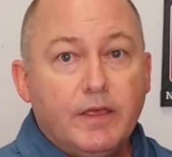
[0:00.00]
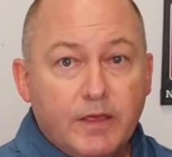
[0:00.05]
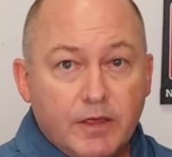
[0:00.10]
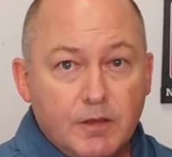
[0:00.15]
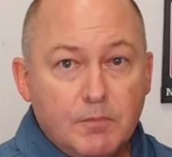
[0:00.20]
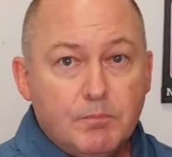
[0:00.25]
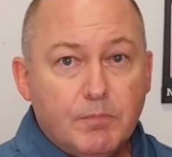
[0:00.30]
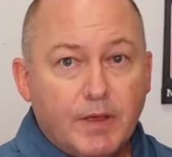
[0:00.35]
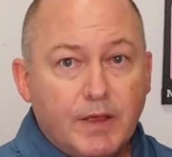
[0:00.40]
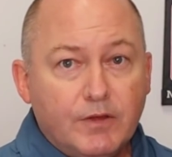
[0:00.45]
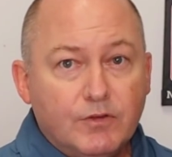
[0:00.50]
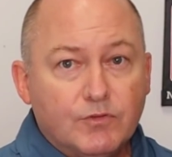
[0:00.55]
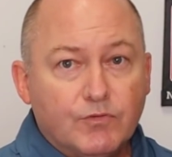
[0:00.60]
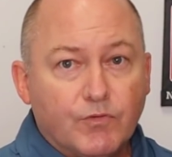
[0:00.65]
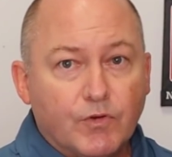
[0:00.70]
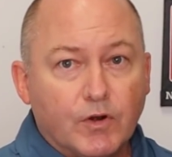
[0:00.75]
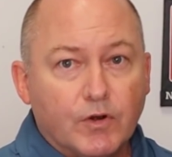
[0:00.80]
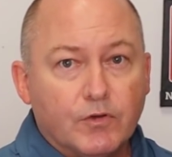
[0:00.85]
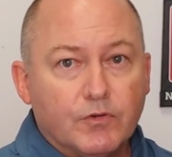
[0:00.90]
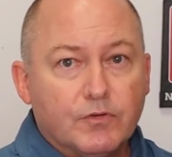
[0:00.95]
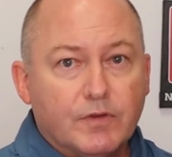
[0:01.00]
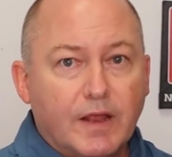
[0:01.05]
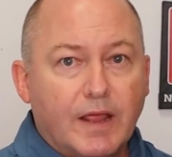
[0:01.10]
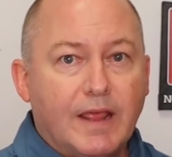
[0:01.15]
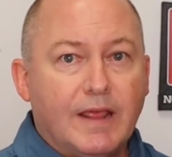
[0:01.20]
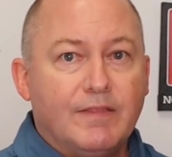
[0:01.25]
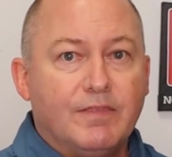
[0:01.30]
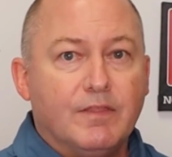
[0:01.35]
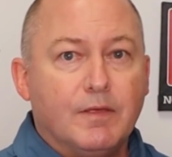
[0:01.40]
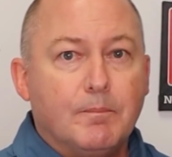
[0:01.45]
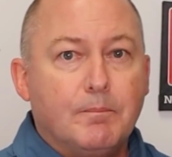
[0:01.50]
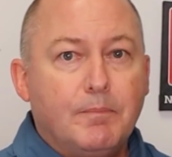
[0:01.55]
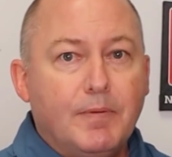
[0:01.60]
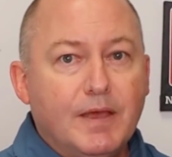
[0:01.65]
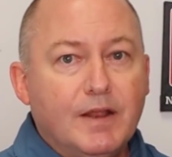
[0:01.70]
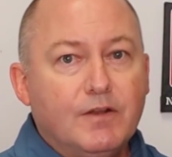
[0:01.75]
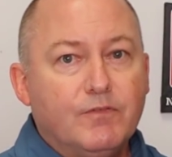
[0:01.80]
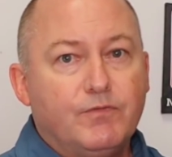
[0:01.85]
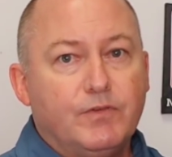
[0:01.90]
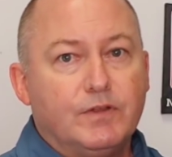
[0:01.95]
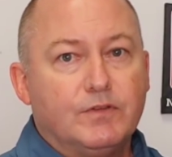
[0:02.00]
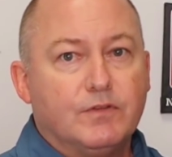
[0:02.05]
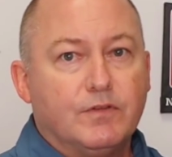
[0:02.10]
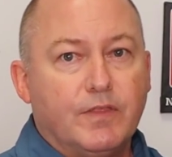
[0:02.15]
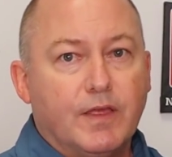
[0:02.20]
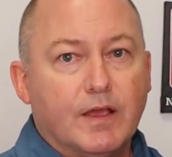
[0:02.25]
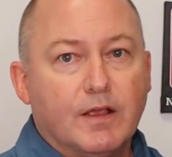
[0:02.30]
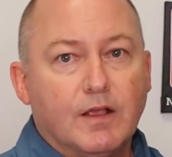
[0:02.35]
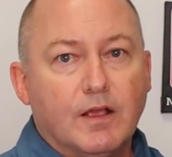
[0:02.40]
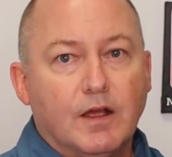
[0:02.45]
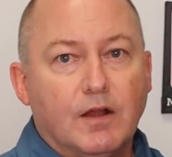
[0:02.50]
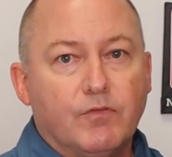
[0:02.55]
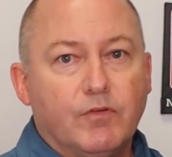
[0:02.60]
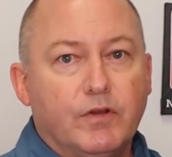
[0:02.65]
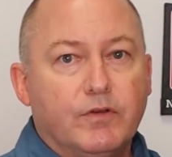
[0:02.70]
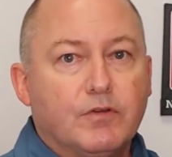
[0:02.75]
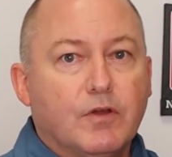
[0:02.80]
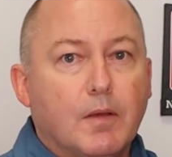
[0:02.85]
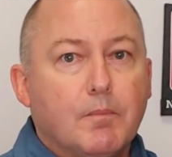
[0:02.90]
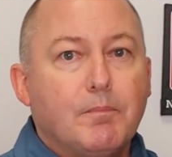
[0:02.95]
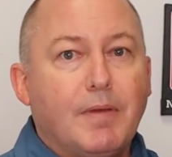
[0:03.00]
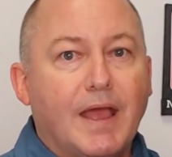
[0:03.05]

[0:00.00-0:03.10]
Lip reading: it pays first, and the benefits of that coverage